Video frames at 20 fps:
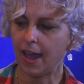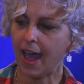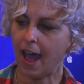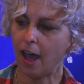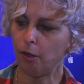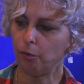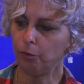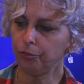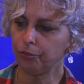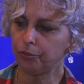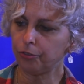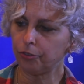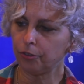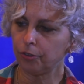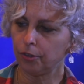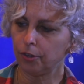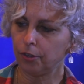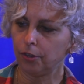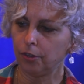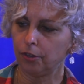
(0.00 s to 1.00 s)
house
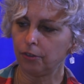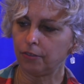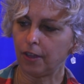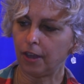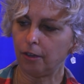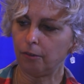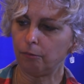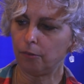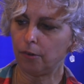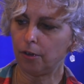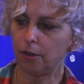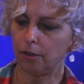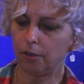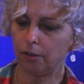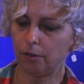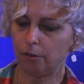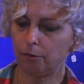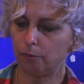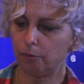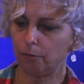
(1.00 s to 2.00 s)
that
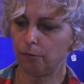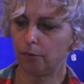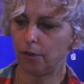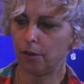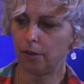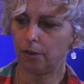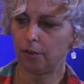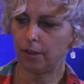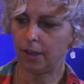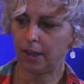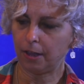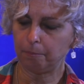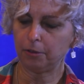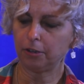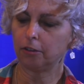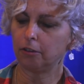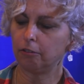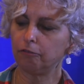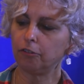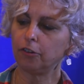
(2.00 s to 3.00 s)
had
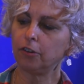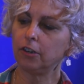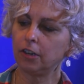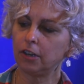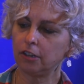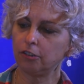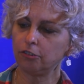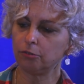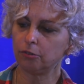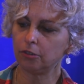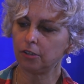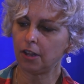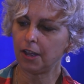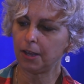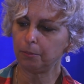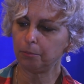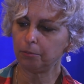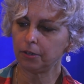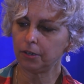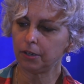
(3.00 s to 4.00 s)
been converted into a
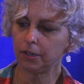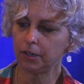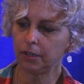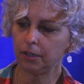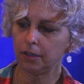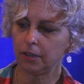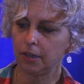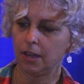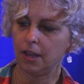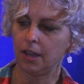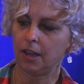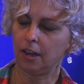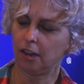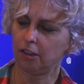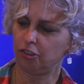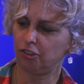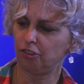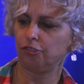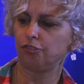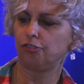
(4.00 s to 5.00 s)
library. And I
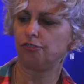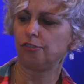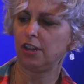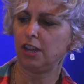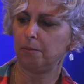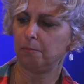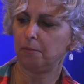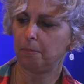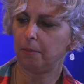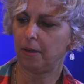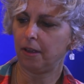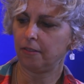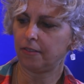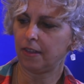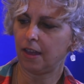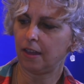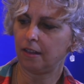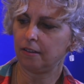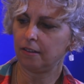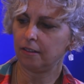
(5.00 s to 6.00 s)
still dream about
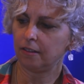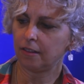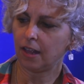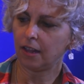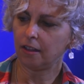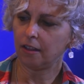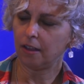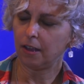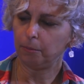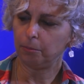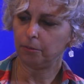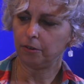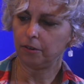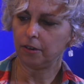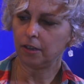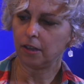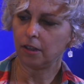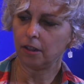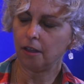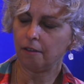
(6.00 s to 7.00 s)
that
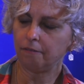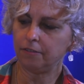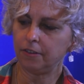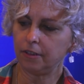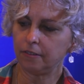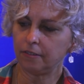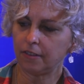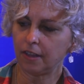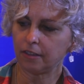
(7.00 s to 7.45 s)
library. I loved it.